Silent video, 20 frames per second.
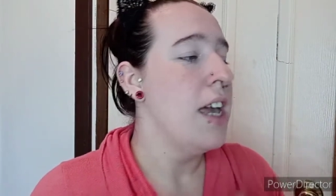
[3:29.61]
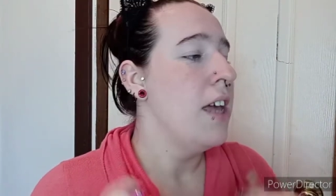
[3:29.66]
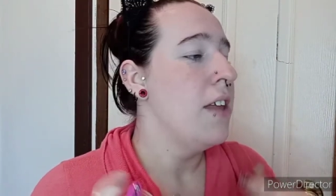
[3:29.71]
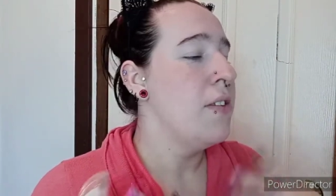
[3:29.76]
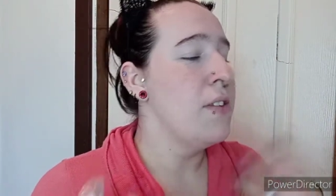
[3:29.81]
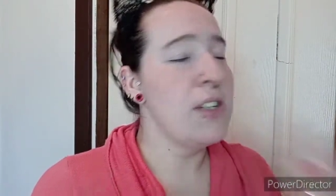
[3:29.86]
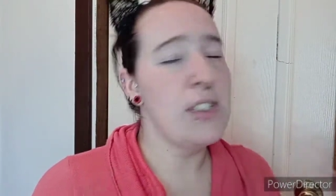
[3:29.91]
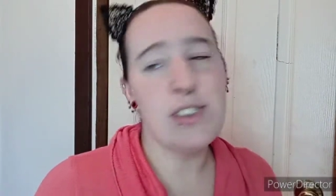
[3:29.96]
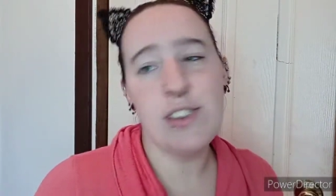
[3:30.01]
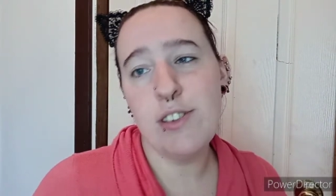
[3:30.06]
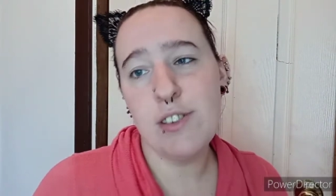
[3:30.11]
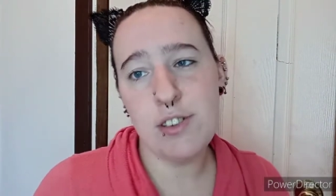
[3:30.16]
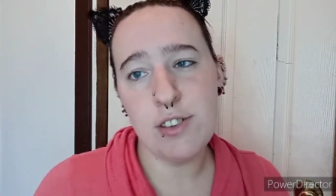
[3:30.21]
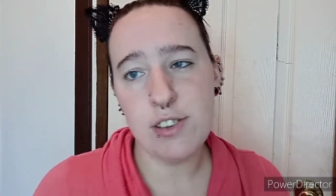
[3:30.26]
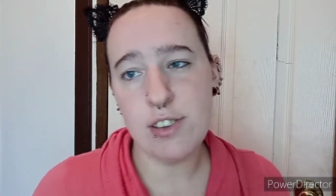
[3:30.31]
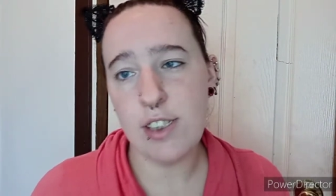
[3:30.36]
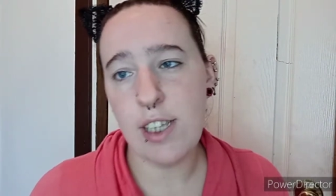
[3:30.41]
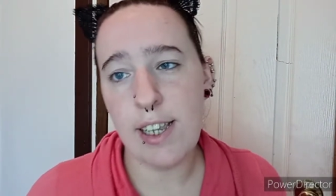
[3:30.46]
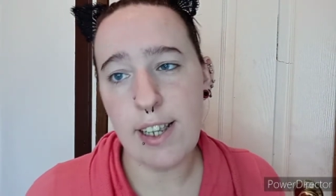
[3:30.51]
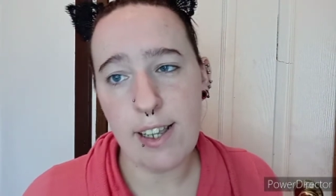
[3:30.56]
This is just
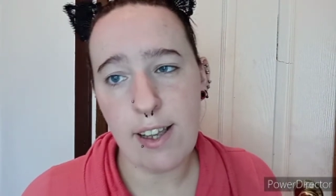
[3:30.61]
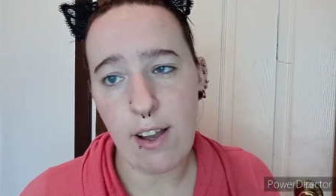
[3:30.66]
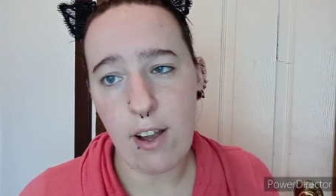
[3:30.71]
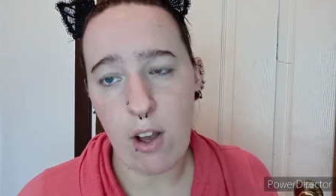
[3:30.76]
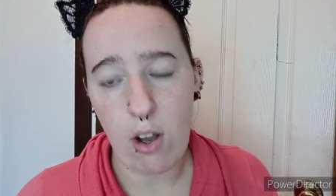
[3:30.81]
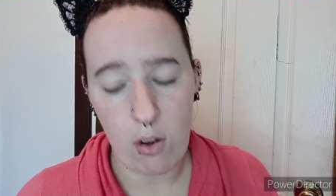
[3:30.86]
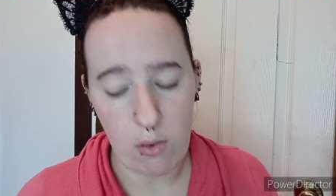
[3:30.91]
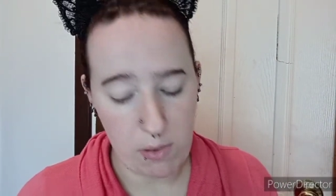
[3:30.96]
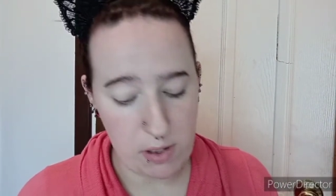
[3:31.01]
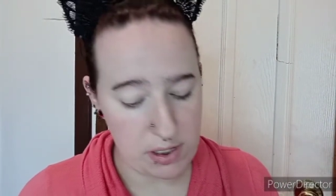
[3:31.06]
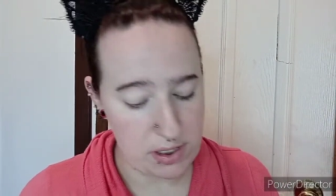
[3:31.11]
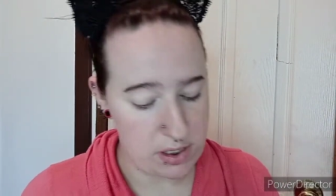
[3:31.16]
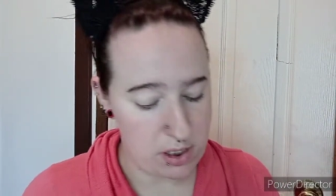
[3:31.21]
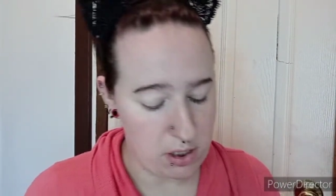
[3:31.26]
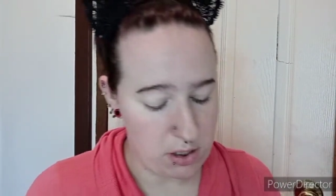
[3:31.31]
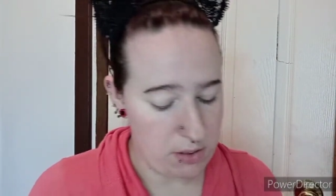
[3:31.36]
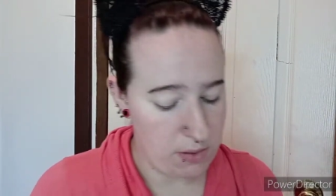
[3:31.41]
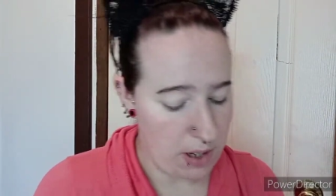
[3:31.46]
like I always do.